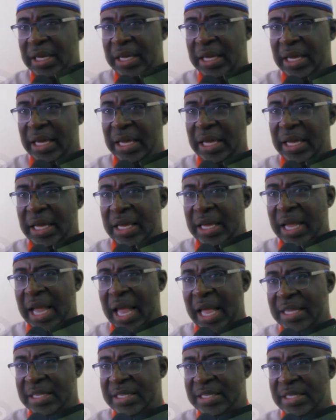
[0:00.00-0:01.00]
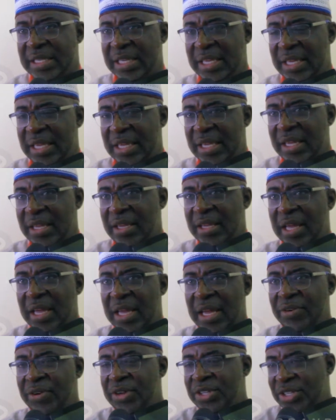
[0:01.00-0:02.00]
as the
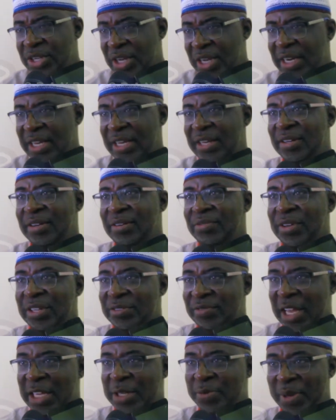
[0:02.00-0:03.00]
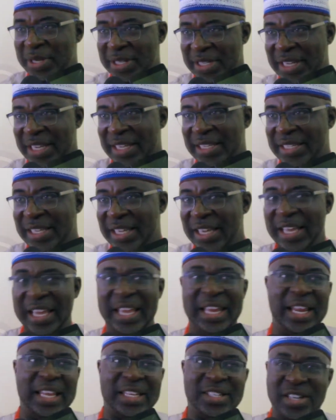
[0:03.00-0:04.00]
returning first vice president
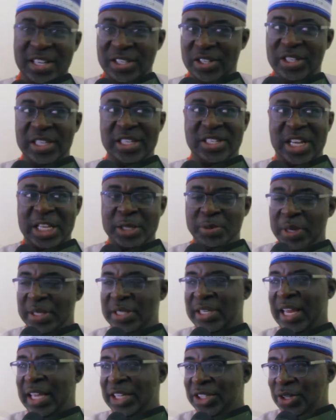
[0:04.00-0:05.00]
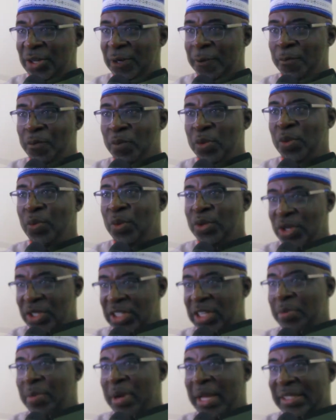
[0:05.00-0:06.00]
in such a transparent election with
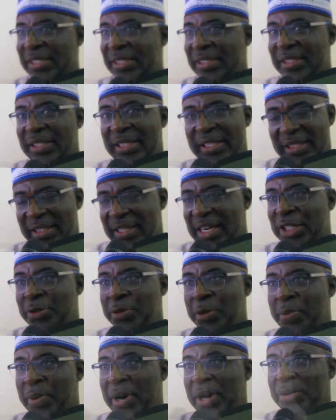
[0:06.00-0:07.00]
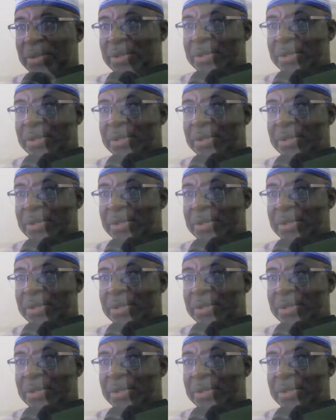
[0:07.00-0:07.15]
such a margin, then I should be proud.